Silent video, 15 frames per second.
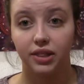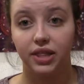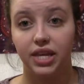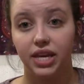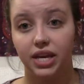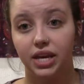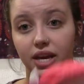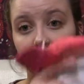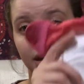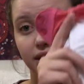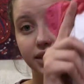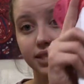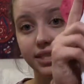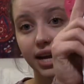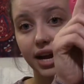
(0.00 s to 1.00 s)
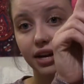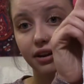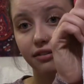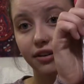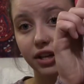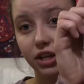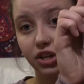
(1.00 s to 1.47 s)
the inside
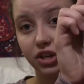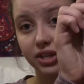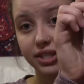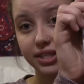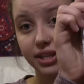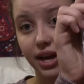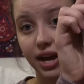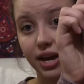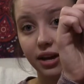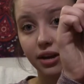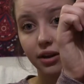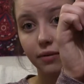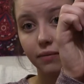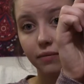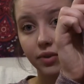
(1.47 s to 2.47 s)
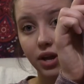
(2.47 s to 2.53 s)
of it looks like.